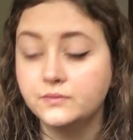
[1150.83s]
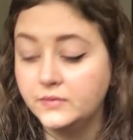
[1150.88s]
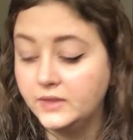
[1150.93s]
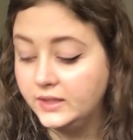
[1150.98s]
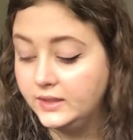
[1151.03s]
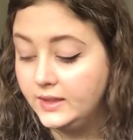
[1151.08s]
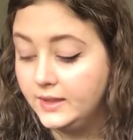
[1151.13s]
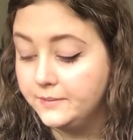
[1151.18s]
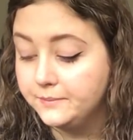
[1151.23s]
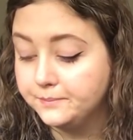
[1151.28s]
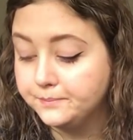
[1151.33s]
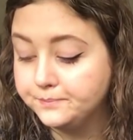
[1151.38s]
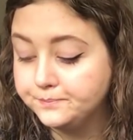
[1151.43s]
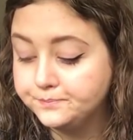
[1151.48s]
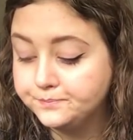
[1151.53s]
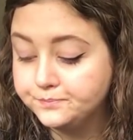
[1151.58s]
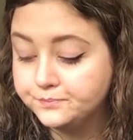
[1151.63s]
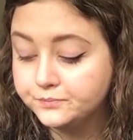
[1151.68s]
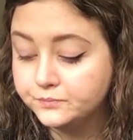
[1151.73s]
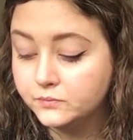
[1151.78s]
Like that.
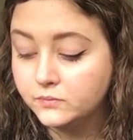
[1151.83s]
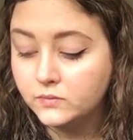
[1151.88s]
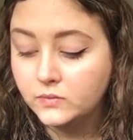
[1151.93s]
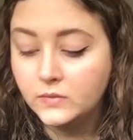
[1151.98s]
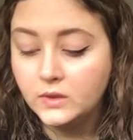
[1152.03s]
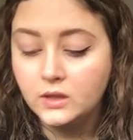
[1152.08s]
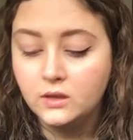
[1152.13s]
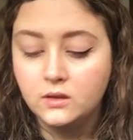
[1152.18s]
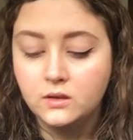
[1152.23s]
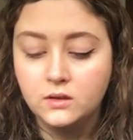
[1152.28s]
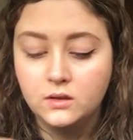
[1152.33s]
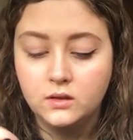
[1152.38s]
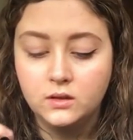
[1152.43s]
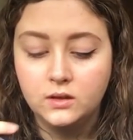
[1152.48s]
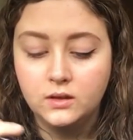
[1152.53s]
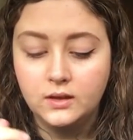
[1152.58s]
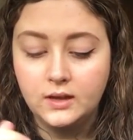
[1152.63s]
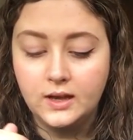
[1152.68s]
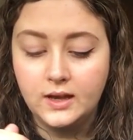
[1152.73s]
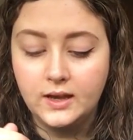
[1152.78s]

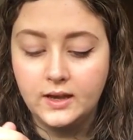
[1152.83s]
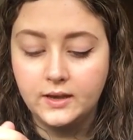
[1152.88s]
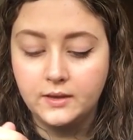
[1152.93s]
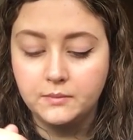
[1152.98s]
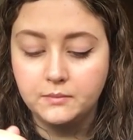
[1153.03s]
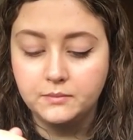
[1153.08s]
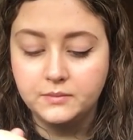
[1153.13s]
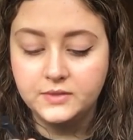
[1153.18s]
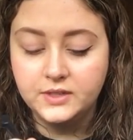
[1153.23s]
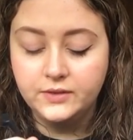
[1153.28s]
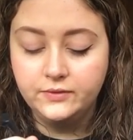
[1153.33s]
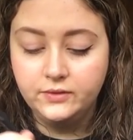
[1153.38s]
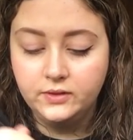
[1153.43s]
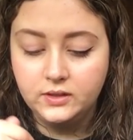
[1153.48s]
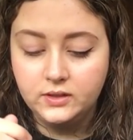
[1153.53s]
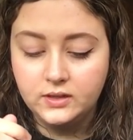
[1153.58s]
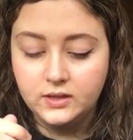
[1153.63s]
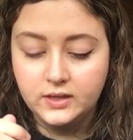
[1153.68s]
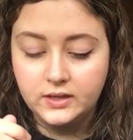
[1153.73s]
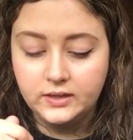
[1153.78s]
I'm
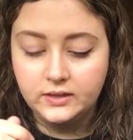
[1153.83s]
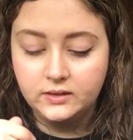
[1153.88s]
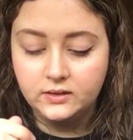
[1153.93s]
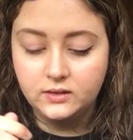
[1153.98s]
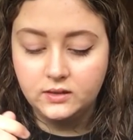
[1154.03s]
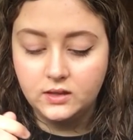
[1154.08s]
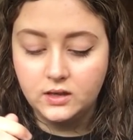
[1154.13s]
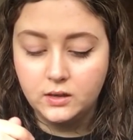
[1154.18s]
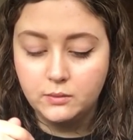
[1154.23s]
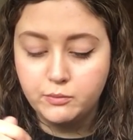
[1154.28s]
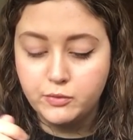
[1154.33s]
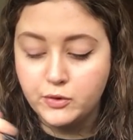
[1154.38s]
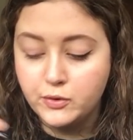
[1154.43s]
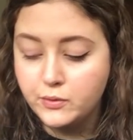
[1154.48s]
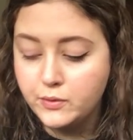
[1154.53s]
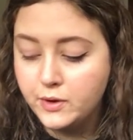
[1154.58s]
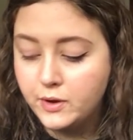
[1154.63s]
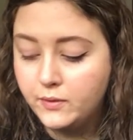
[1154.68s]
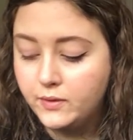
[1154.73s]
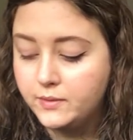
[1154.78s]
definitely not a
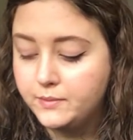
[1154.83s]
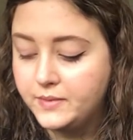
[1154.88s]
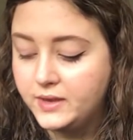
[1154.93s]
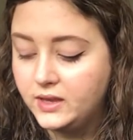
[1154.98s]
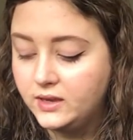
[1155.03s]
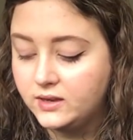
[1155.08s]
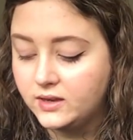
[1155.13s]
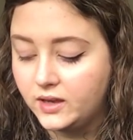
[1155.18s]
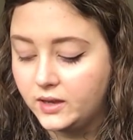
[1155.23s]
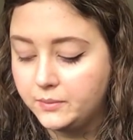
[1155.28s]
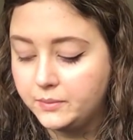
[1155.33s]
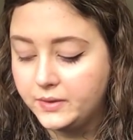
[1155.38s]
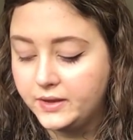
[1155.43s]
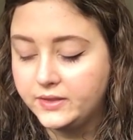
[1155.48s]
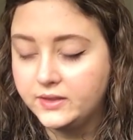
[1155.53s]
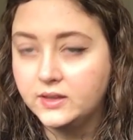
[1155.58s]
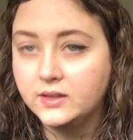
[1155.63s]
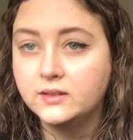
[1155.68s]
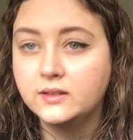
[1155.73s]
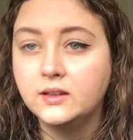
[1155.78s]
pro at makeup. I
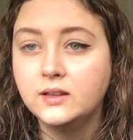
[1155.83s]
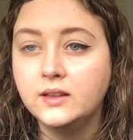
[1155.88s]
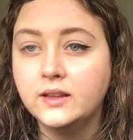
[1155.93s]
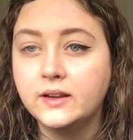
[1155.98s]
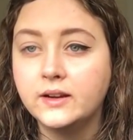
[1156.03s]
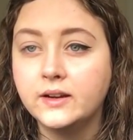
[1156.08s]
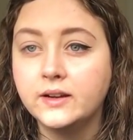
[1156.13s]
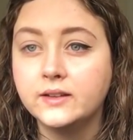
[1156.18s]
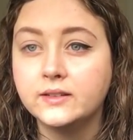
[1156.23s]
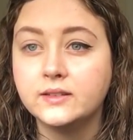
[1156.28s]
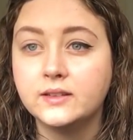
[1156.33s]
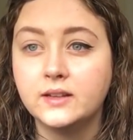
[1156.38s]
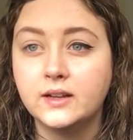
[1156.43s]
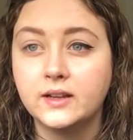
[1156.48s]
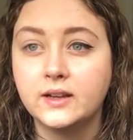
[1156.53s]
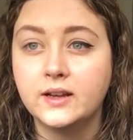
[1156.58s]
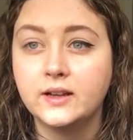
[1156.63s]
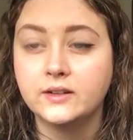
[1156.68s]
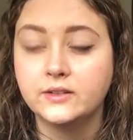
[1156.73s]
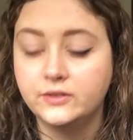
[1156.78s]
think it's hilarious that
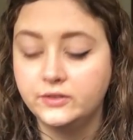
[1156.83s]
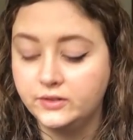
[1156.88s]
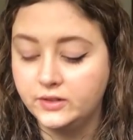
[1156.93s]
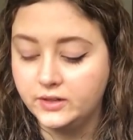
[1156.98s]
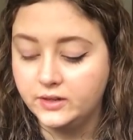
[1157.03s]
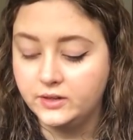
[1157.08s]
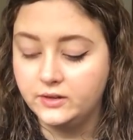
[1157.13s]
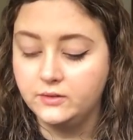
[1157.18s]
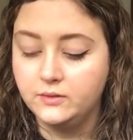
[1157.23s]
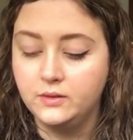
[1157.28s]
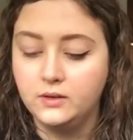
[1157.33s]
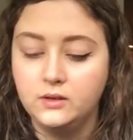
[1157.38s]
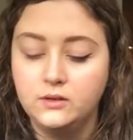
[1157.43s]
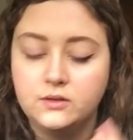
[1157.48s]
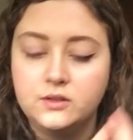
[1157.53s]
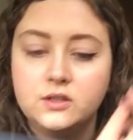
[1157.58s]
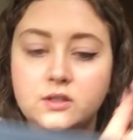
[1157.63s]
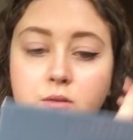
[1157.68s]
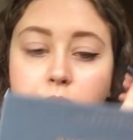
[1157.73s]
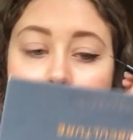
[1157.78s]
I kind of started doing
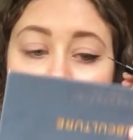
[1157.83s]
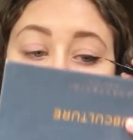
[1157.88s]
YouTube